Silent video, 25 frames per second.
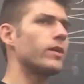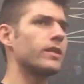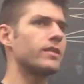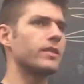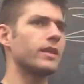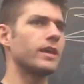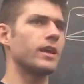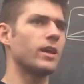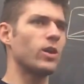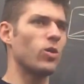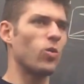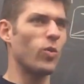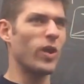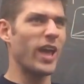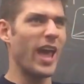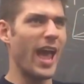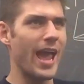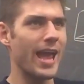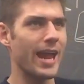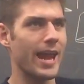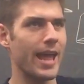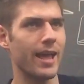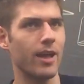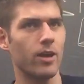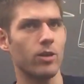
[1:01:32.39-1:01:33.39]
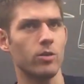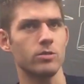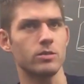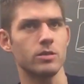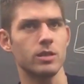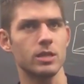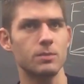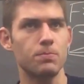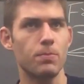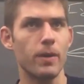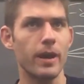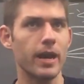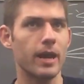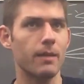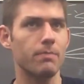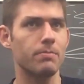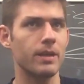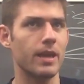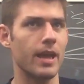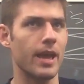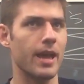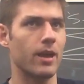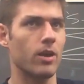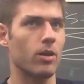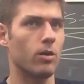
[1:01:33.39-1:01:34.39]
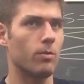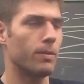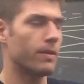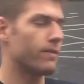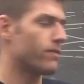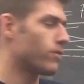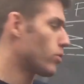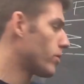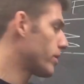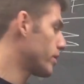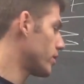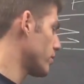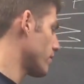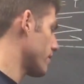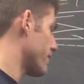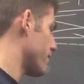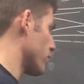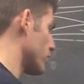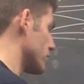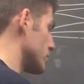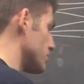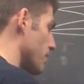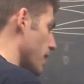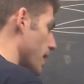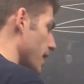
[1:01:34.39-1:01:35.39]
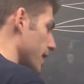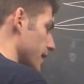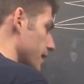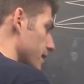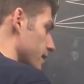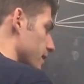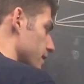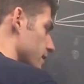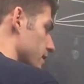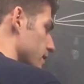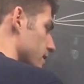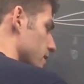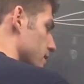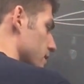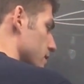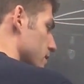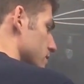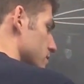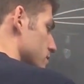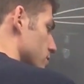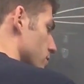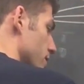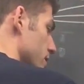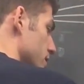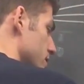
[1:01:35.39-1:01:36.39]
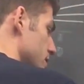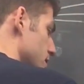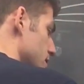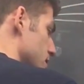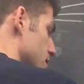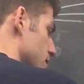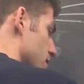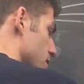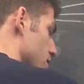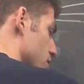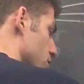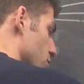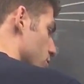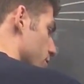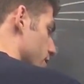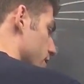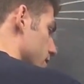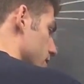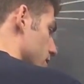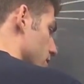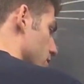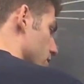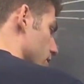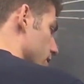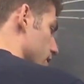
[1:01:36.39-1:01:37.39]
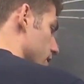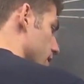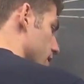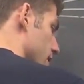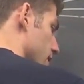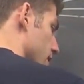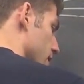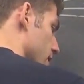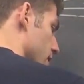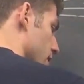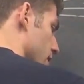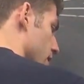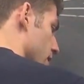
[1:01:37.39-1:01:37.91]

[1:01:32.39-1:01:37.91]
anything, we hate angles. Let's break up the angle before we do a force body. So this is a 30-degree